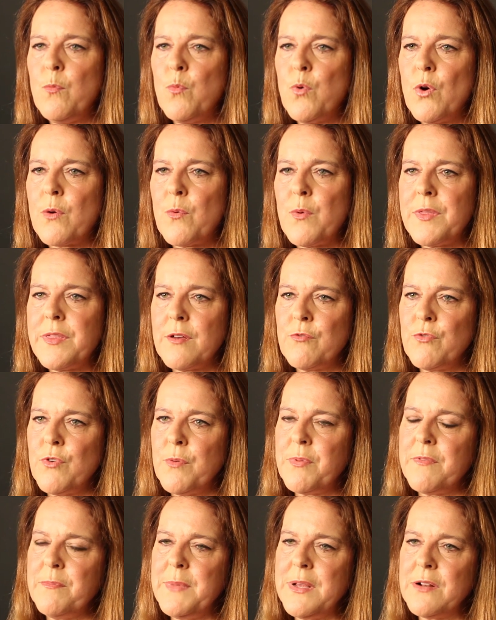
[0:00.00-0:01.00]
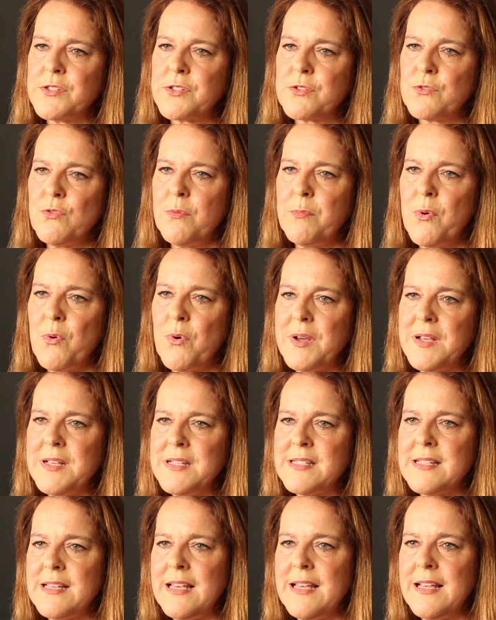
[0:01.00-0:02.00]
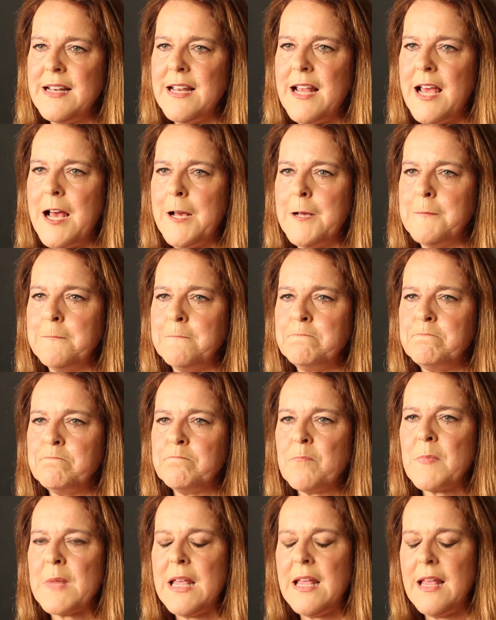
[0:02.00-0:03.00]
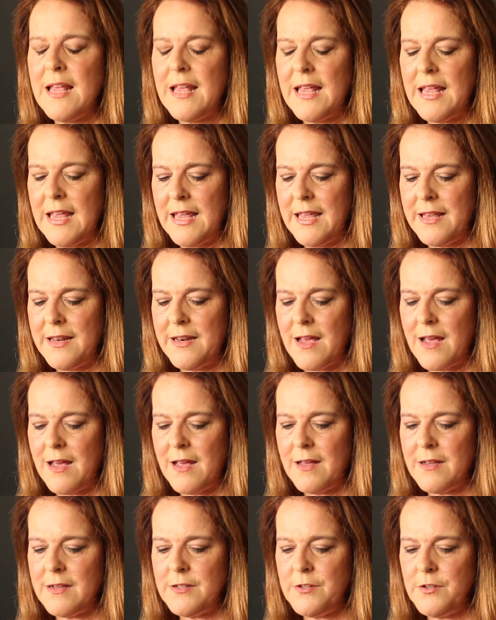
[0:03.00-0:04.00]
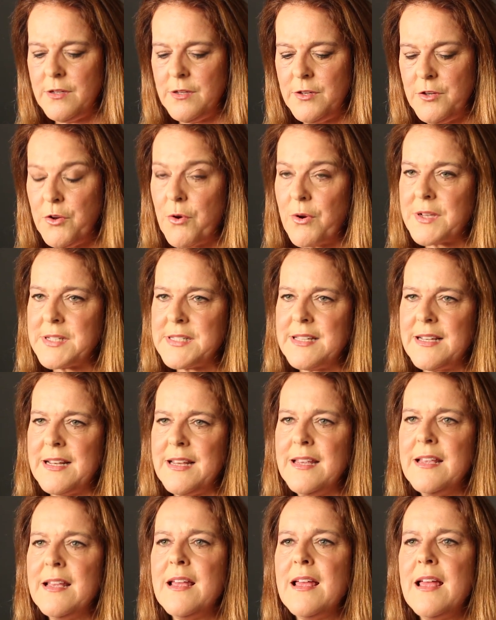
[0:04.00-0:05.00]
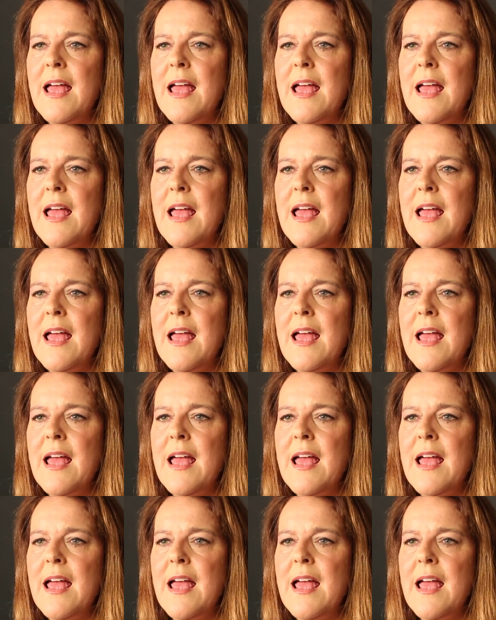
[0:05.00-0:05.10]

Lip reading: work with a group of middle school boys in New York City,